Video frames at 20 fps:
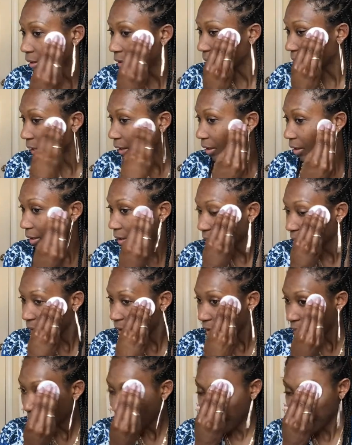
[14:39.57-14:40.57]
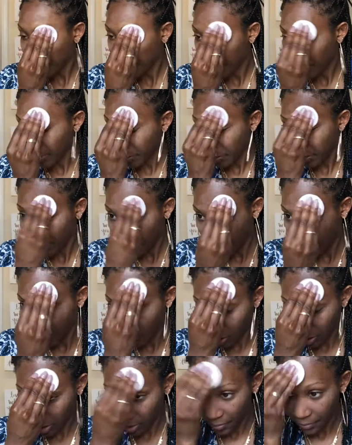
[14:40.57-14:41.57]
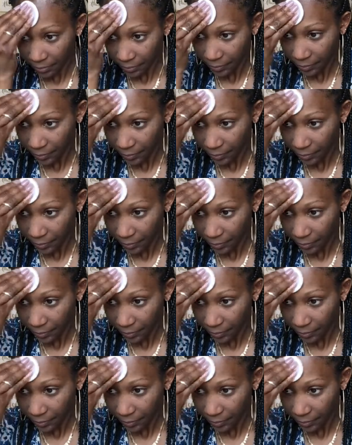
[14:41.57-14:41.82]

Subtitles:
like hyperpigmentation,